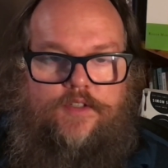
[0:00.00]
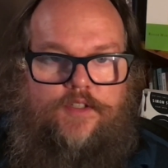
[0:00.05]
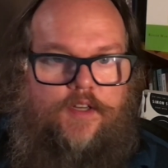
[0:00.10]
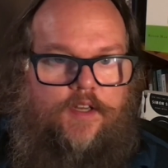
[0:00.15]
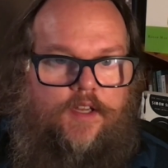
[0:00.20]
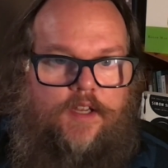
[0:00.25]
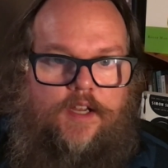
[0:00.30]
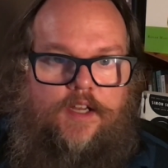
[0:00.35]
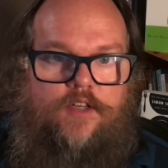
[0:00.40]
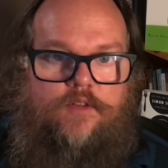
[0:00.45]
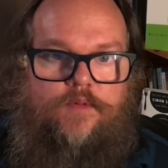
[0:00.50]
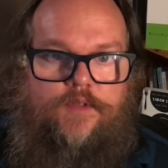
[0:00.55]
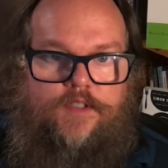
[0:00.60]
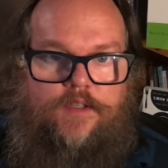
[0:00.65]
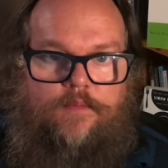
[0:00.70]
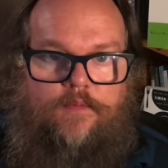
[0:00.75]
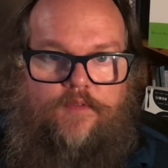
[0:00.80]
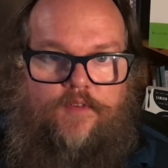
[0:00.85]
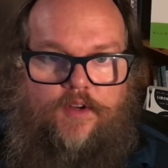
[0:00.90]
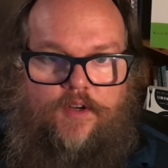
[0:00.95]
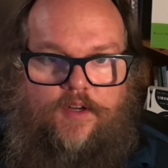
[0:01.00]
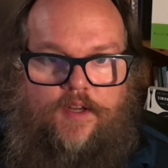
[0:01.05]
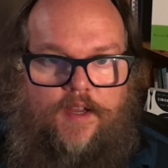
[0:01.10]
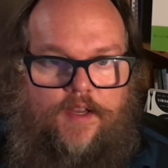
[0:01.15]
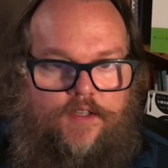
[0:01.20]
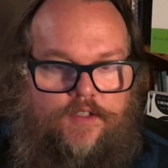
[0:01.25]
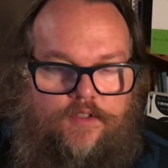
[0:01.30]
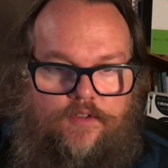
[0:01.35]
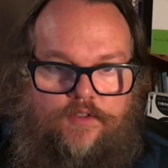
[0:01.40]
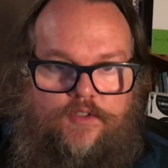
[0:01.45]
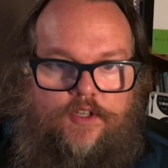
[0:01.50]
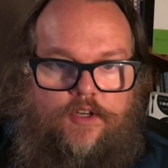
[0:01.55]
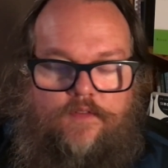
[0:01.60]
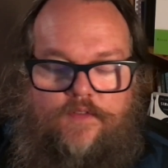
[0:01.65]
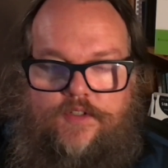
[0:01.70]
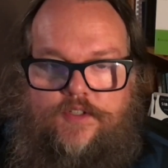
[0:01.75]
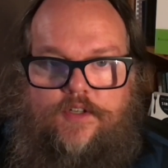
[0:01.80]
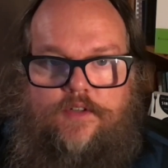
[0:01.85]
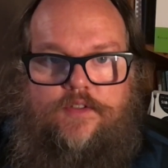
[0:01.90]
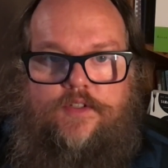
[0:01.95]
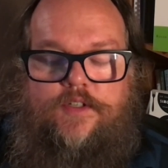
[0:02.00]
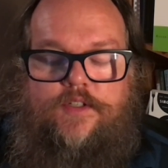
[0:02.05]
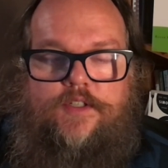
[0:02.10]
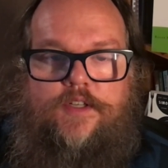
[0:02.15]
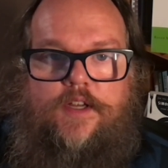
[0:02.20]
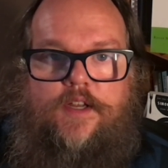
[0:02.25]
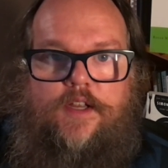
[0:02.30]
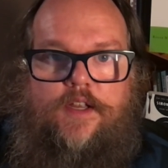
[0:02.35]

engage with some of your guests or service users,